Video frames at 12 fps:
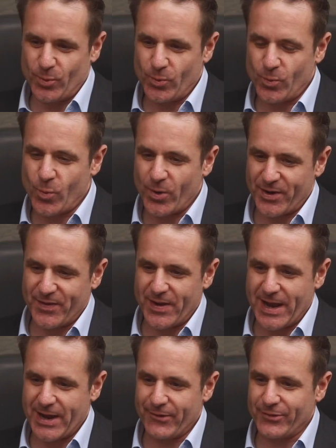but one of the
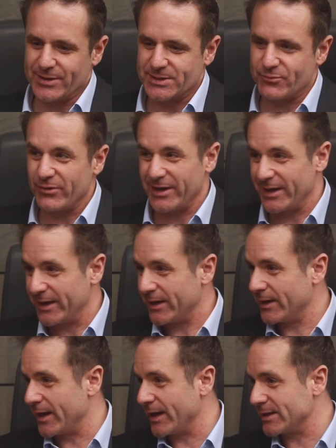areas I'm
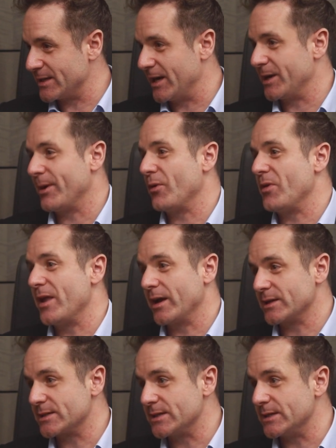really excited about
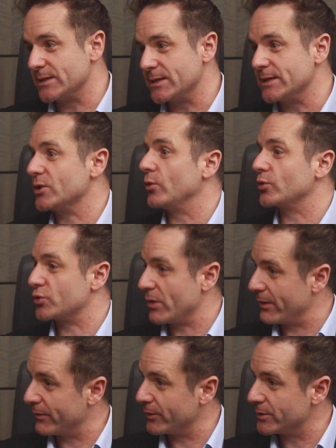next is Old
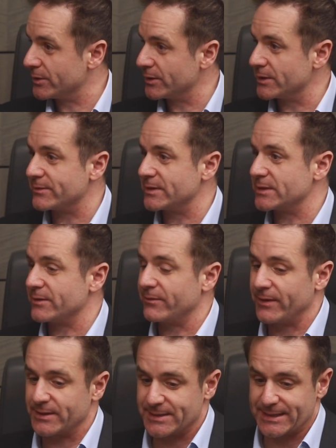Trafford. It's a
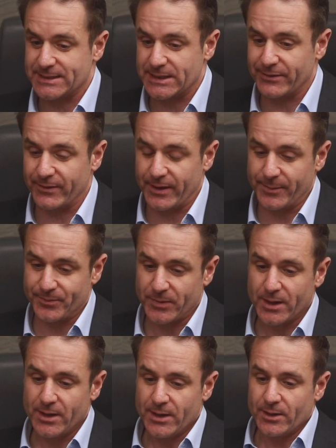fantastic
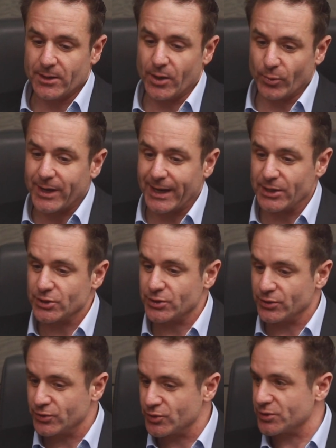
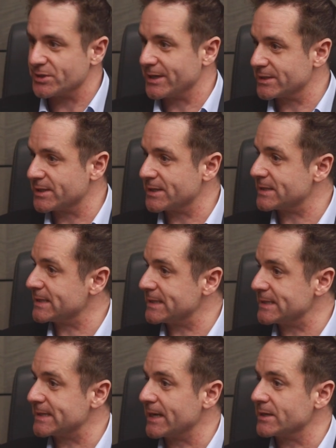location just next to the
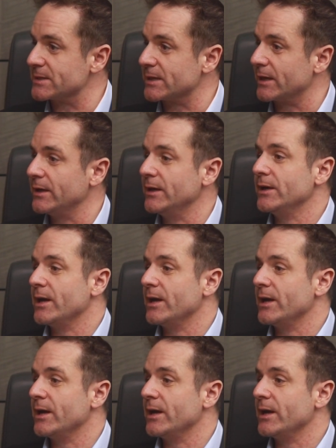city centre,